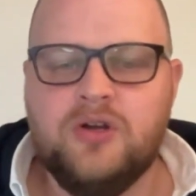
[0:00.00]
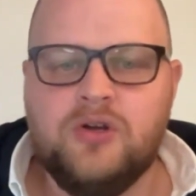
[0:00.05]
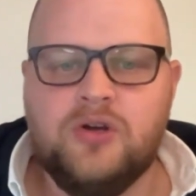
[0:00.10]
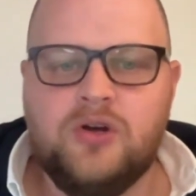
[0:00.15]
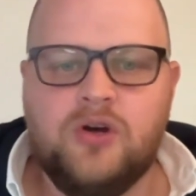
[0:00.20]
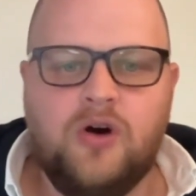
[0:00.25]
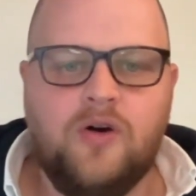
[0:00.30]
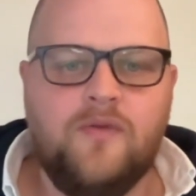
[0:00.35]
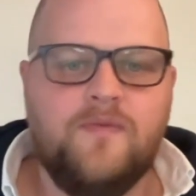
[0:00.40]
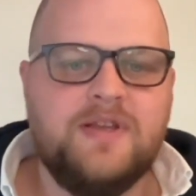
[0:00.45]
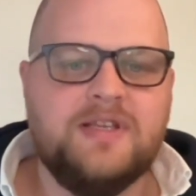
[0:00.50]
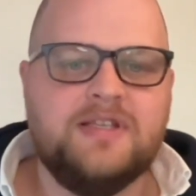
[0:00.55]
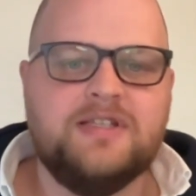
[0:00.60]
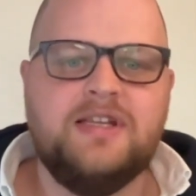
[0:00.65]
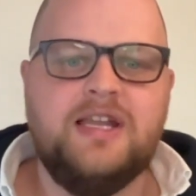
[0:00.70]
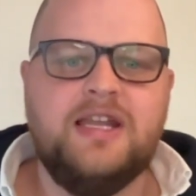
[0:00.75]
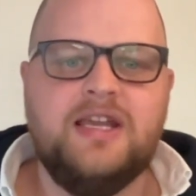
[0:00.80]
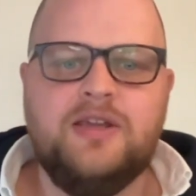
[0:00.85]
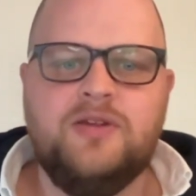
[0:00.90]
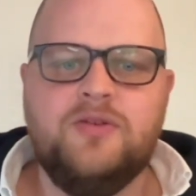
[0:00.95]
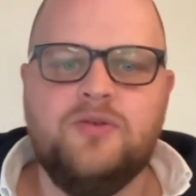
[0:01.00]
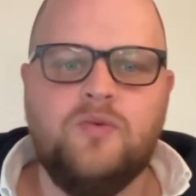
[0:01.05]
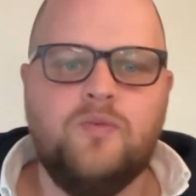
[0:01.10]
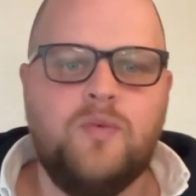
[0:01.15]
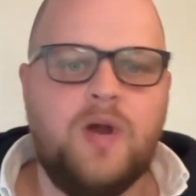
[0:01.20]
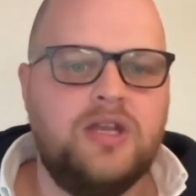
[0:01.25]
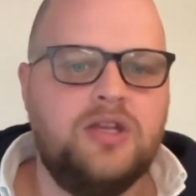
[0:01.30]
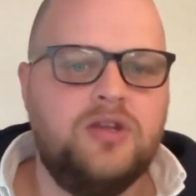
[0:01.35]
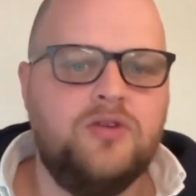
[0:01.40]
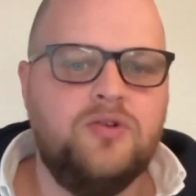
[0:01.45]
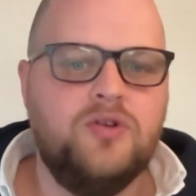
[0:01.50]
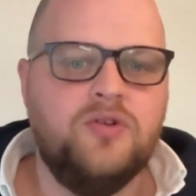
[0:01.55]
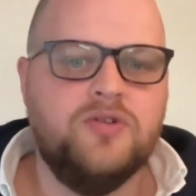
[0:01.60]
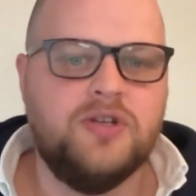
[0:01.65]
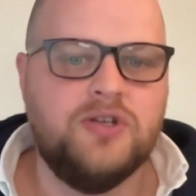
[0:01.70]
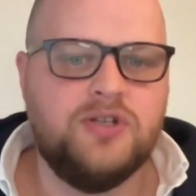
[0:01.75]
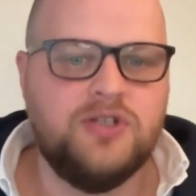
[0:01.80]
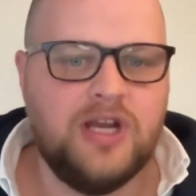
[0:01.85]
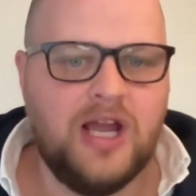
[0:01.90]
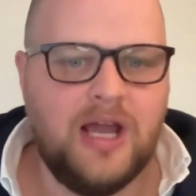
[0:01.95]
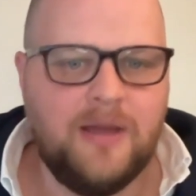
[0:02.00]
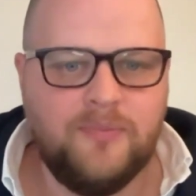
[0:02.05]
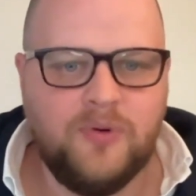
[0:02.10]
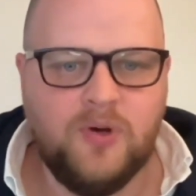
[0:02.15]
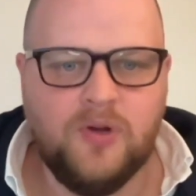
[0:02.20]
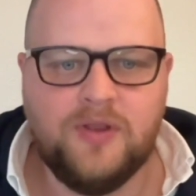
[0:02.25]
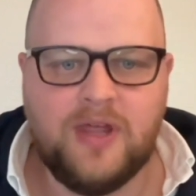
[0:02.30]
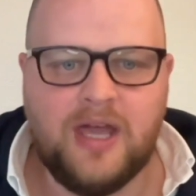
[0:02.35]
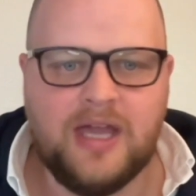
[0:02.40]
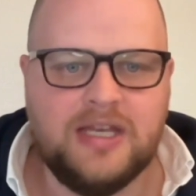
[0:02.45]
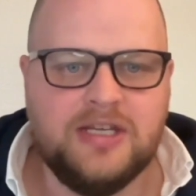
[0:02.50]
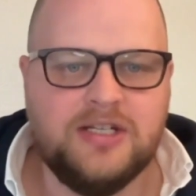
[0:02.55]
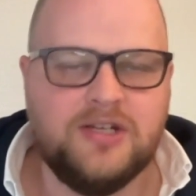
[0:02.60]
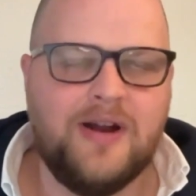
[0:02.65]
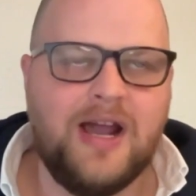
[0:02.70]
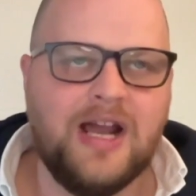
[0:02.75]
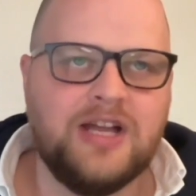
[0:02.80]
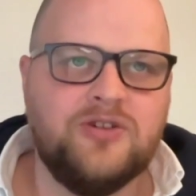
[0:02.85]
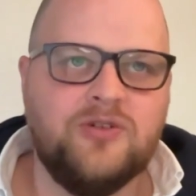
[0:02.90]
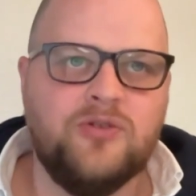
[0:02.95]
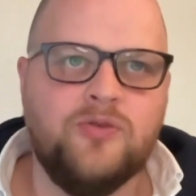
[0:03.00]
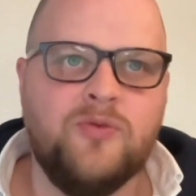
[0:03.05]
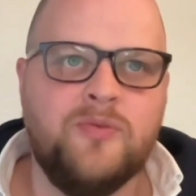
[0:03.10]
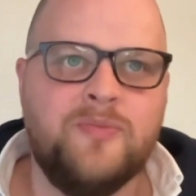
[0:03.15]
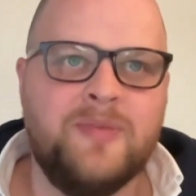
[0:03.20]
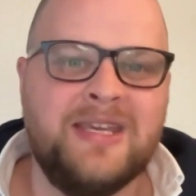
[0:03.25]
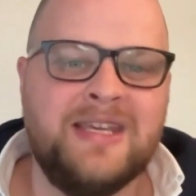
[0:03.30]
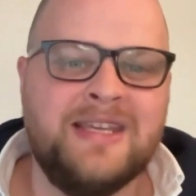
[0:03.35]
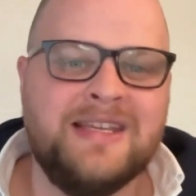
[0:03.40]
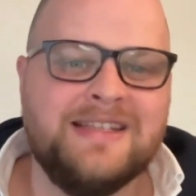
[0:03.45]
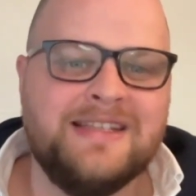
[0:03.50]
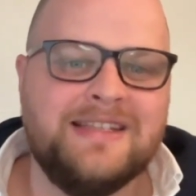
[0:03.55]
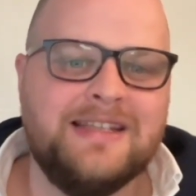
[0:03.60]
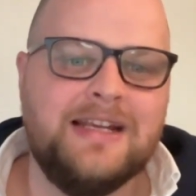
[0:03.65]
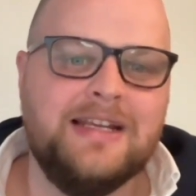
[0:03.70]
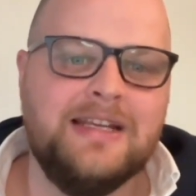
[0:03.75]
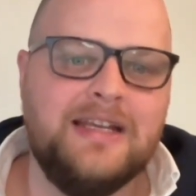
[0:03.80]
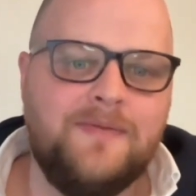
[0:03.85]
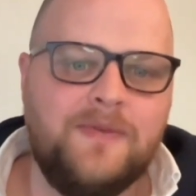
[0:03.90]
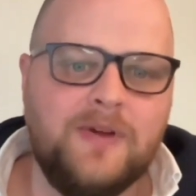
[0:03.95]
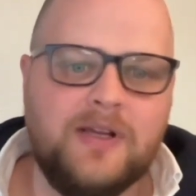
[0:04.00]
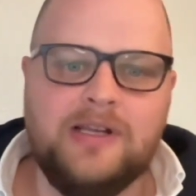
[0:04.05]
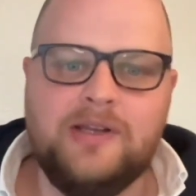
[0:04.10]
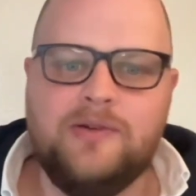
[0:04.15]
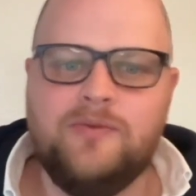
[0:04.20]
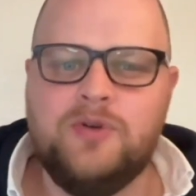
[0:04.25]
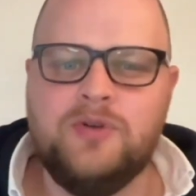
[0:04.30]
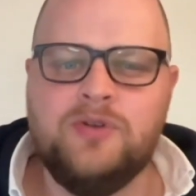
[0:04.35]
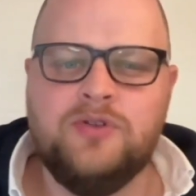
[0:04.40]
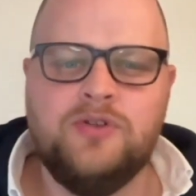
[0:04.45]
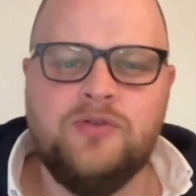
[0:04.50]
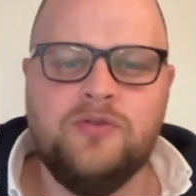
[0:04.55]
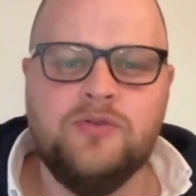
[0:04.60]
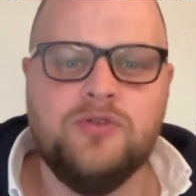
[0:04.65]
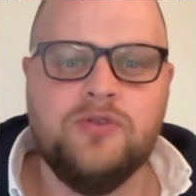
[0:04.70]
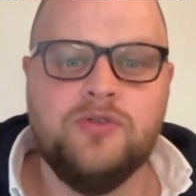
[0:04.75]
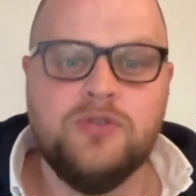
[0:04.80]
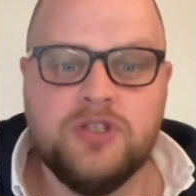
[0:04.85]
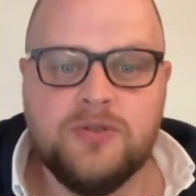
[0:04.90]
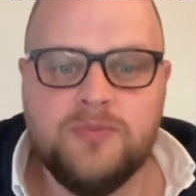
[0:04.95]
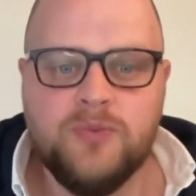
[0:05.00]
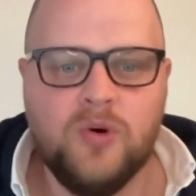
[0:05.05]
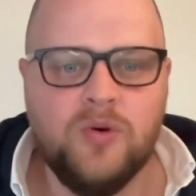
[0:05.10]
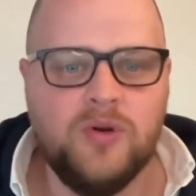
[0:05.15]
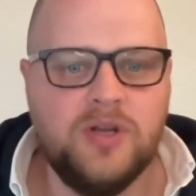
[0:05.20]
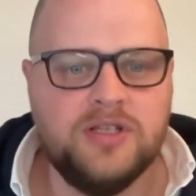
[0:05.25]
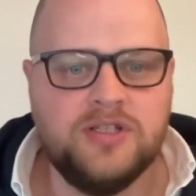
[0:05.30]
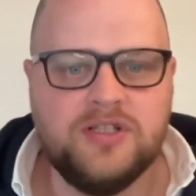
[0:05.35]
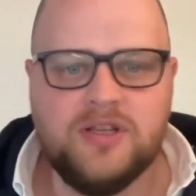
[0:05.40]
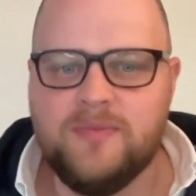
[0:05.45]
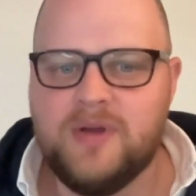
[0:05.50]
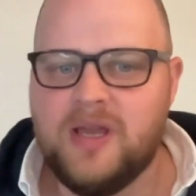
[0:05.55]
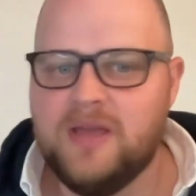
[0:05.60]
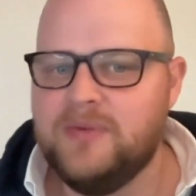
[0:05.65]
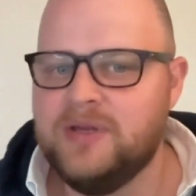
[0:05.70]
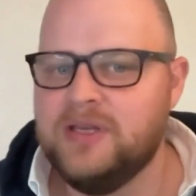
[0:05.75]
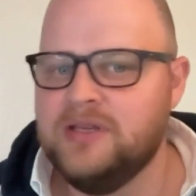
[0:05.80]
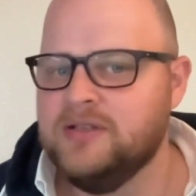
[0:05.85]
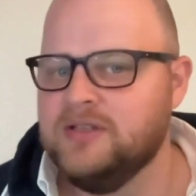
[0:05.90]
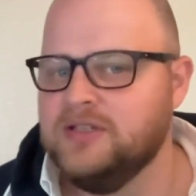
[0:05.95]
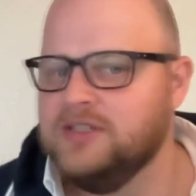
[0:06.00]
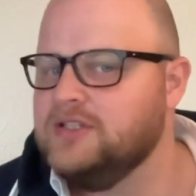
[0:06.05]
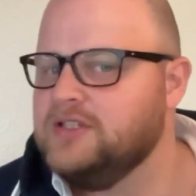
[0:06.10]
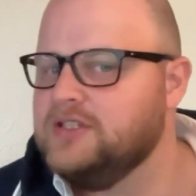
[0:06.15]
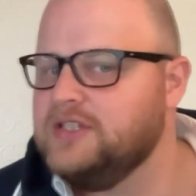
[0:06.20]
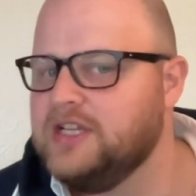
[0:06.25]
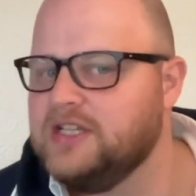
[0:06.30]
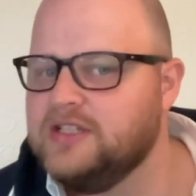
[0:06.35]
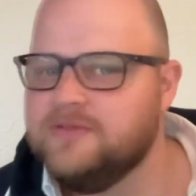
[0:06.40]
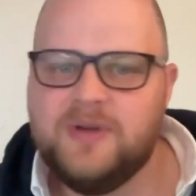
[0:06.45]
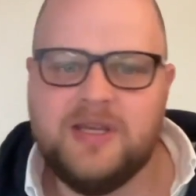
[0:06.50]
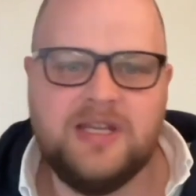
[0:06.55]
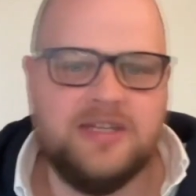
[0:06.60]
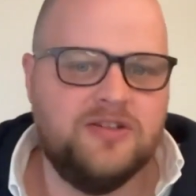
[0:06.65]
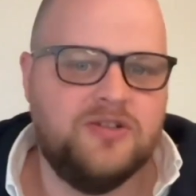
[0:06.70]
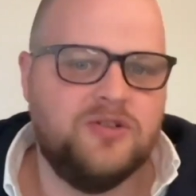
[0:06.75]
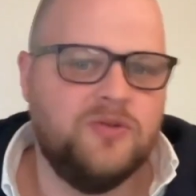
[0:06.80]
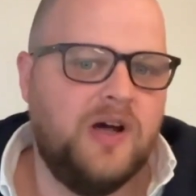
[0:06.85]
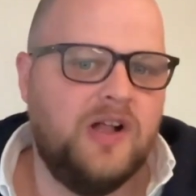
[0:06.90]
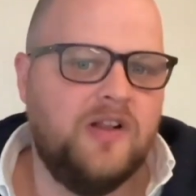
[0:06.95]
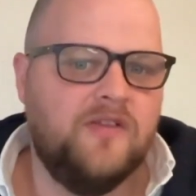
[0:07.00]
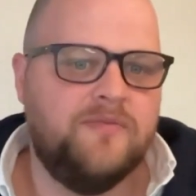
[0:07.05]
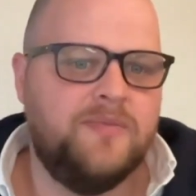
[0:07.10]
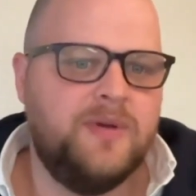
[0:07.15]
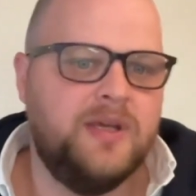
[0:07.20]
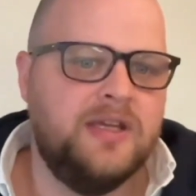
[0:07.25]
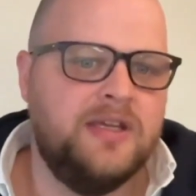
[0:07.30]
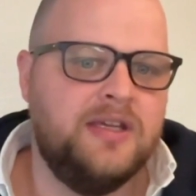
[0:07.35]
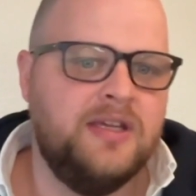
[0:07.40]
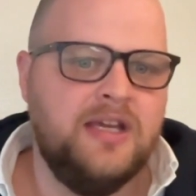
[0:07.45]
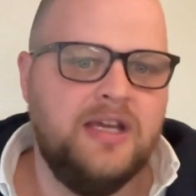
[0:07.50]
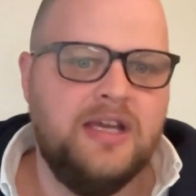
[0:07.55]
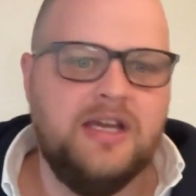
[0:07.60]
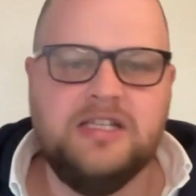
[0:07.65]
Obviously, when you use a chatbot, that interaction will be significantly smaller, so maybe 6p to 12p,